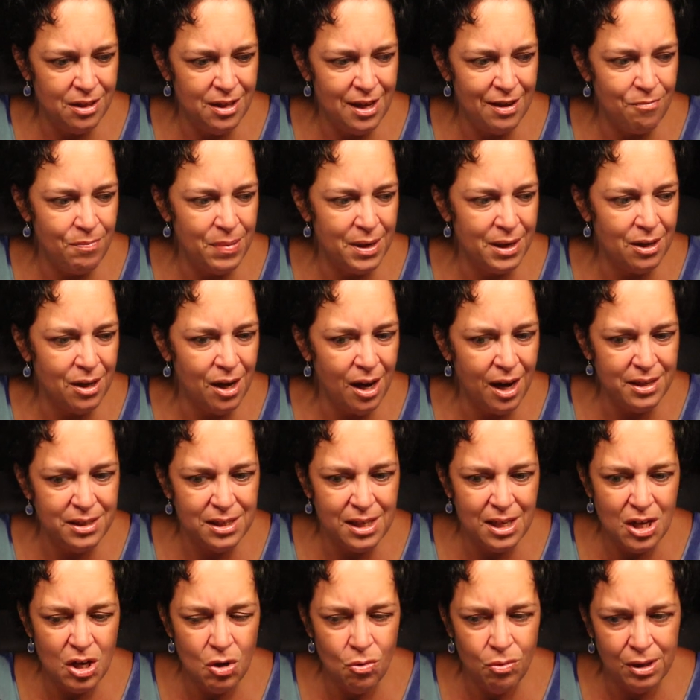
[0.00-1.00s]
They've been
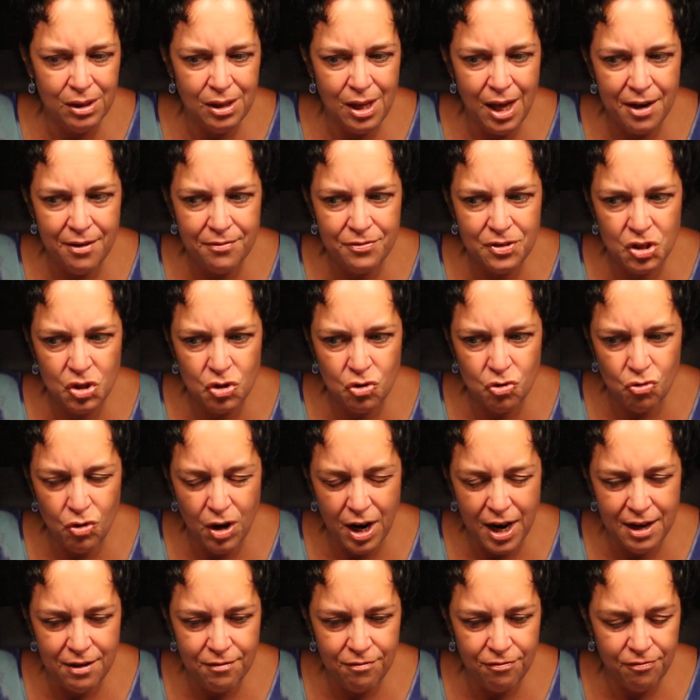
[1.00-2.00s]
causing you a lot of
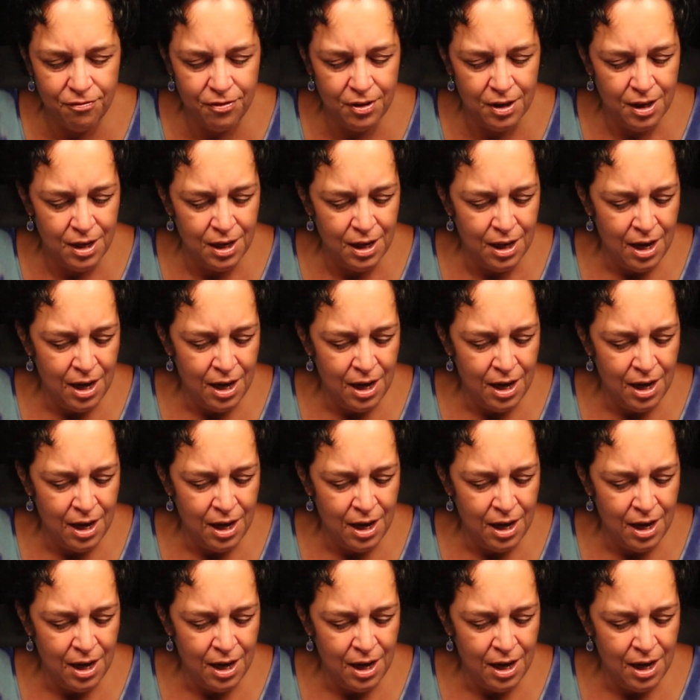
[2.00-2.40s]
strife.